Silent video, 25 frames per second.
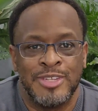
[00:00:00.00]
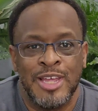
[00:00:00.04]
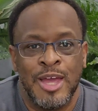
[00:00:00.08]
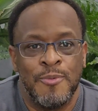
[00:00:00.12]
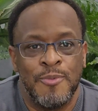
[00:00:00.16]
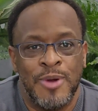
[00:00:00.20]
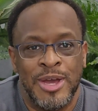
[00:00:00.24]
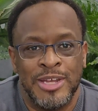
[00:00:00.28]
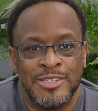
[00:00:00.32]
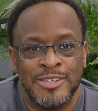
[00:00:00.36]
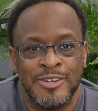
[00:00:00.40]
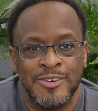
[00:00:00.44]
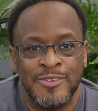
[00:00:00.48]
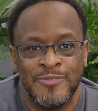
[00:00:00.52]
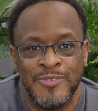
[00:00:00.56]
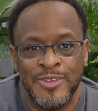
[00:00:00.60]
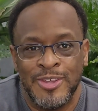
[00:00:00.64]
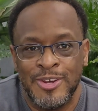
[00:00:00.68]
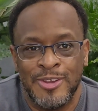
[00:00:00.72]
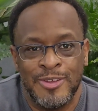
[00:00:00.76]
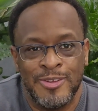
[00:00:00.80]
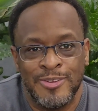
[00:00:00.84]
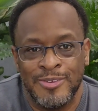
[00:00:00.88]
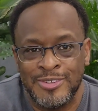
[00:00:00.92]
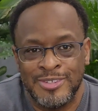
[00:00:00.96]
time watching a
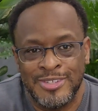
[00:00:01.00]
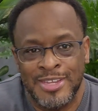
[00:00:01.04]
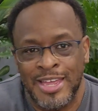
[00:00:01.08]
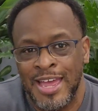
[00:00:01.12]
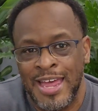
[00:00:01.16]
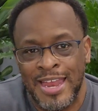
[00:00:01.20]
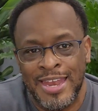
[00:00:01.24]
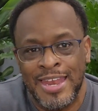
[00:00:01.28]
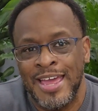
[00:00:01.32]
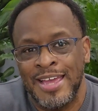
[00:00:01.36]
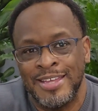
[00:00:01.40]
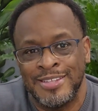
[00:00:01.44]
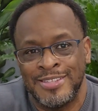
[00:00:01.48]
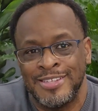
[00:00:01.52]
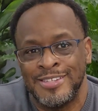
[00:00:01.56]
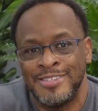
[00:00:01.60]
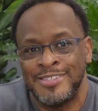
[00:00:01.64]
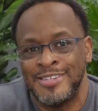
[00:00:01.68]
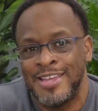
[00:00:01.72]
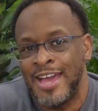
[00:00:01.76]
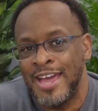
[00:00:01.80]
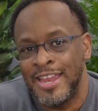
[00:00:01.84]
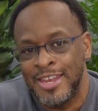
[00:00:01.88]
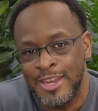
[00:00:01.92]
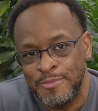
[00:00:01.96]
video, you say, I like this
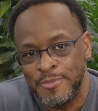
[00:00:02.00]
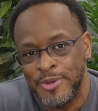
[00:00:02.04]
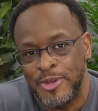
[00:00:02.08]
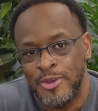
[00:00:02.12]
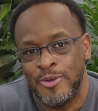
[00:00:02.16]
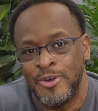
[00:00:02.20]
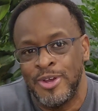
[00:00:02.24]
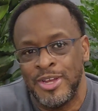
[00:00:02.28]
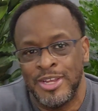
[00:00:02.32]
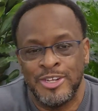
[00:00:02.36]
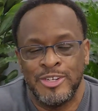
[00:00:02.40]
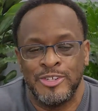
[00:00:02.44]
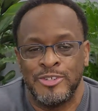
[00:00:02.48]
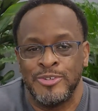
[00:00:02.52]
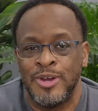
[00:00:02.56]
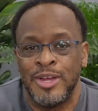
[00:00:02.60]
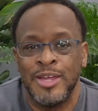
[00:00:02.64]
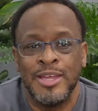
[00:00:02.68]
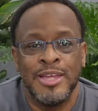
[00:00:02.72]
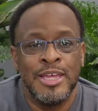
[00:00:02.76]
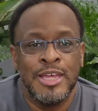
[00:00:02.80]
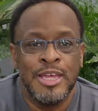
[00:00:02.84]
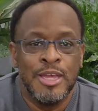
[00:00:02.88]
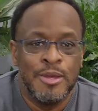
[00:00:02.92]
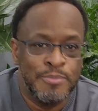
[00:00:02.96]
guy, let me go ahead and join.
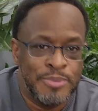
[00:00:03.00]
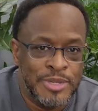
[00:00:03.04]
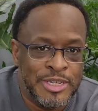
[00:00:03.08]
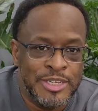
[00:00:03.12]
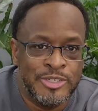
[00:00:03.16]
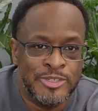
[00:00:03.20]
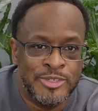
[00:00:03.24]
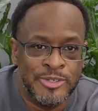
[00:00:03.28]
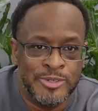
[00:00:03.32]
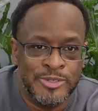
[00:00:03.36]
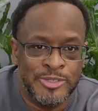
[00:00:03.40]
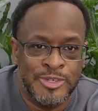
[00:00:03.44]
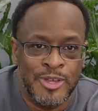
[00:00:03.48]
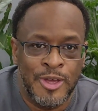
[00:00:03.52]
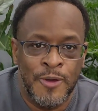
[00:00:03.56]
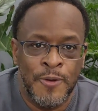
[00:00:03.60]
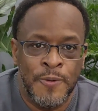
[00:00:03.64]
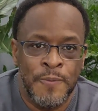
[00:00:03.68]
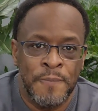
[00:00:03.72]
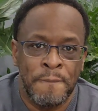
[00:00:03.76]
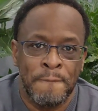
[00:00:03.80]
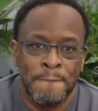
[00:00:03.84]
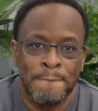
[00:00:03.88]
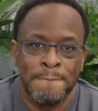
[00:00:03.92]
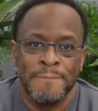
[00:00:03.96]
Please do so.